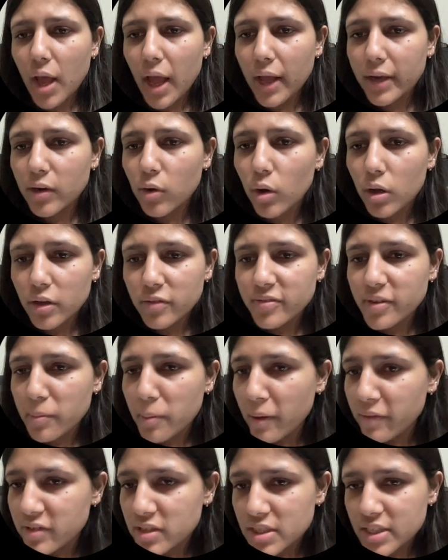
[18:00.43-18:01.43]
and all of them
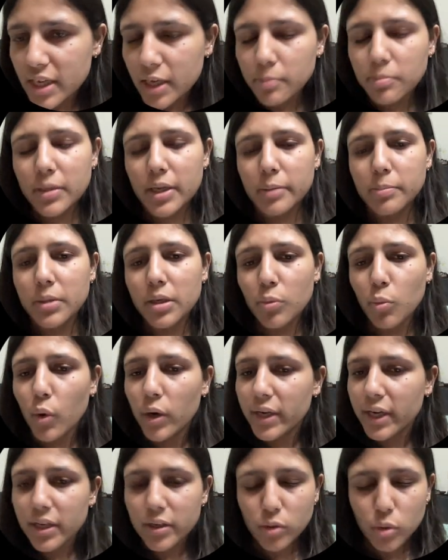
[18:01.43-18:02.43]
have the same label.
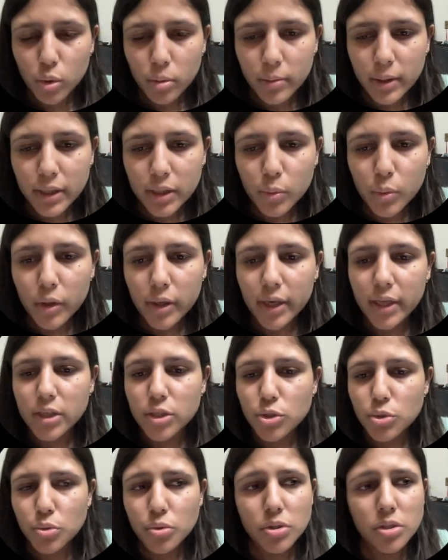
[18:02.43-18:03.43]
No matter what I
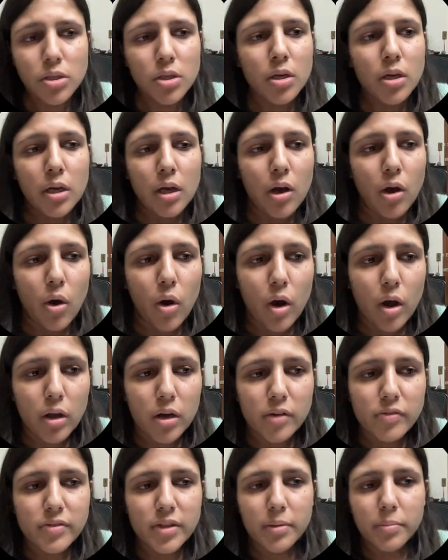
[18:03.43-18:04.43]
choose,
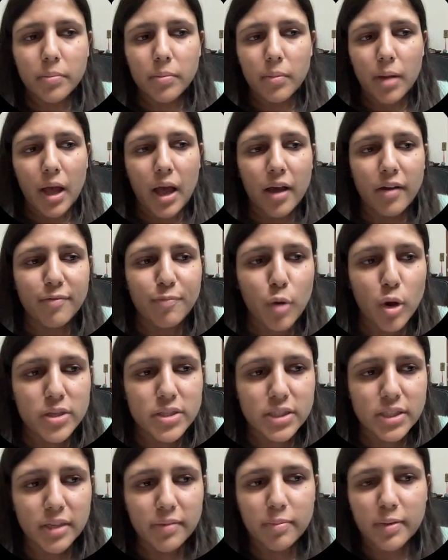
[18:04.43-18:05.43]
all of them have
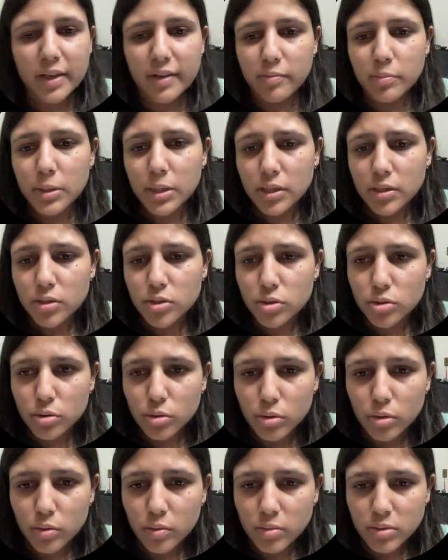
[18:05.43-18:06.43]
positive label.
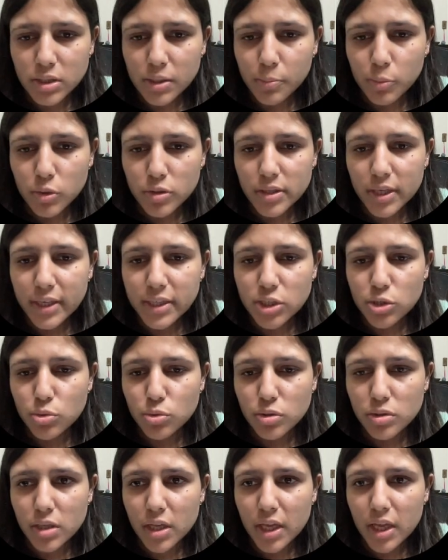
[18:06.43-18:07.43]
So suppose I
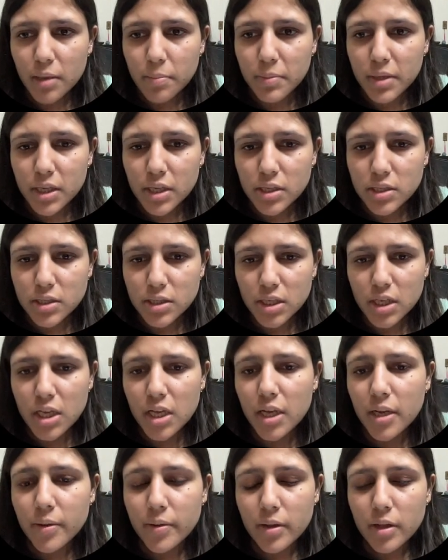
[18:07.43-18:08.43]
choose A, B,
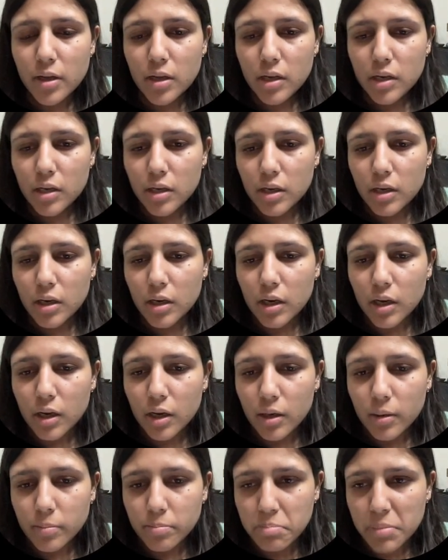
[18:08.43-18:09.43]
C.
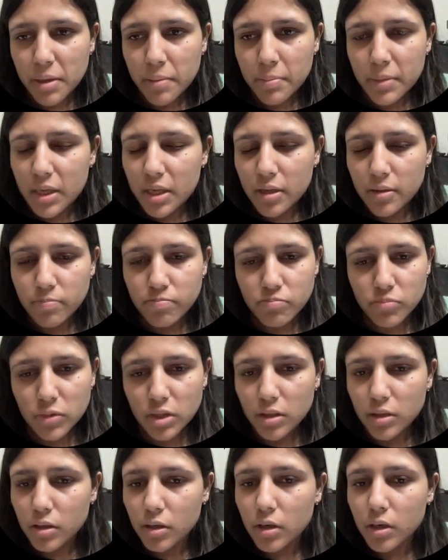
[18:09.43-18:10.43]
Maybe
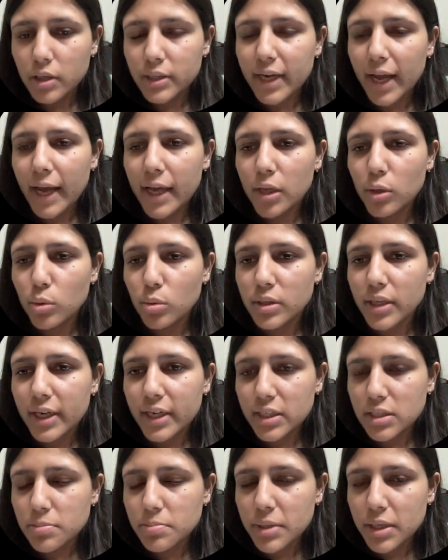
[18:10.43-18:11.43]
the tie rule that
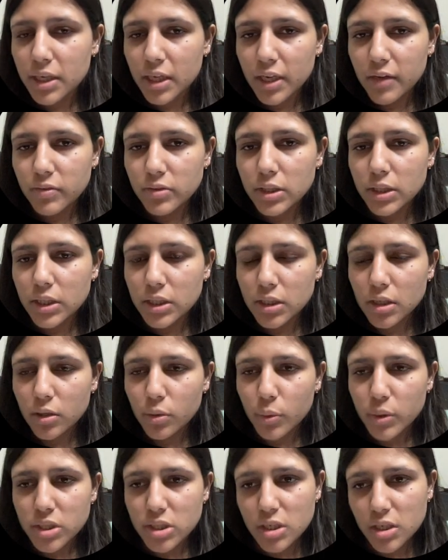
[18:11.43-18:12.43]
has been given in the
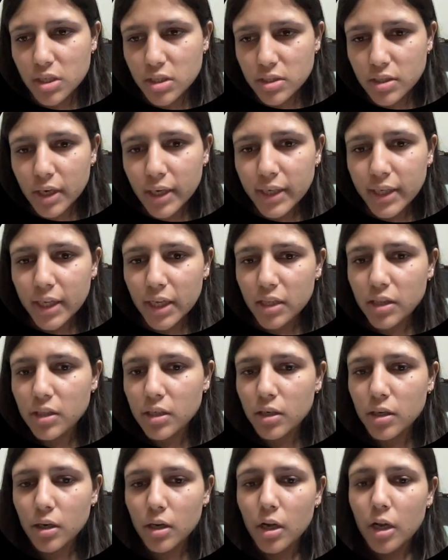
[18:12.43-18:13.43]
question is that take
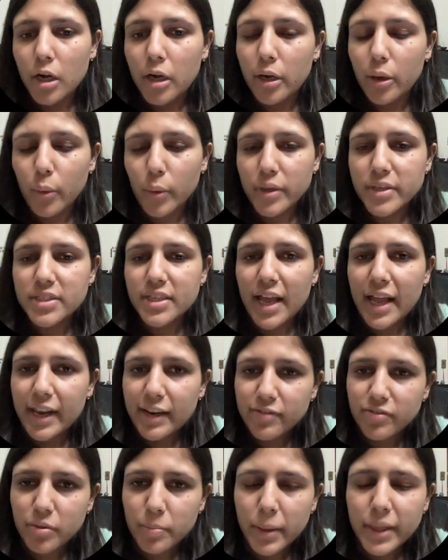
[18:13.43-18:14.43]
the lowest
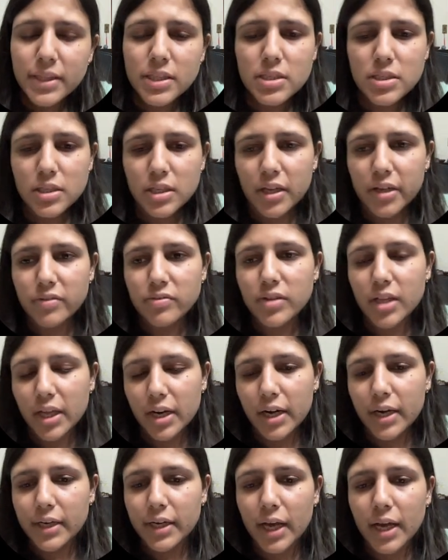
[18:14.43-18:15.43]
alphabets if there
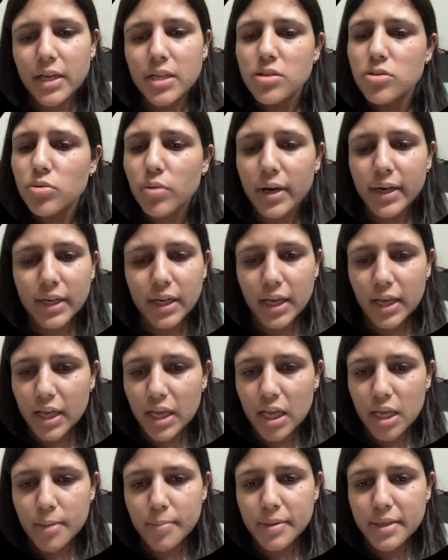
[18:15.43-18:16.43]
are ties. So I take
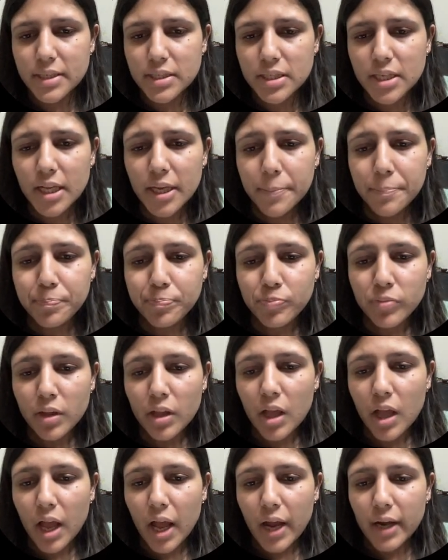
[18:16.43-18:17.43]
A, B, C,
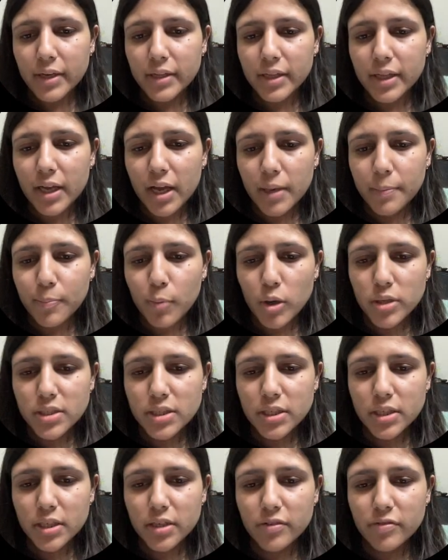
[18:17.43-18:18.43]
and they are
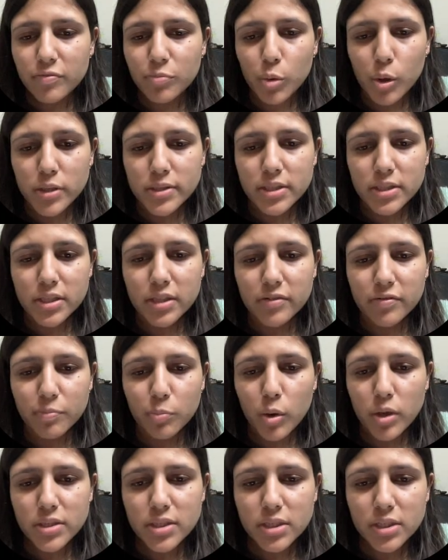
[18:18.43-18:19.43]
positive, positive,
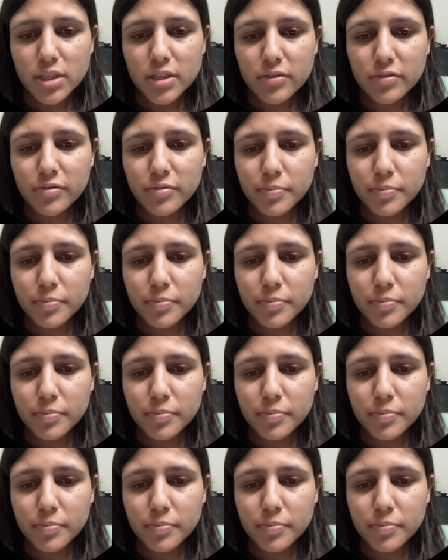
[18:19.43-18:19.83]
positive,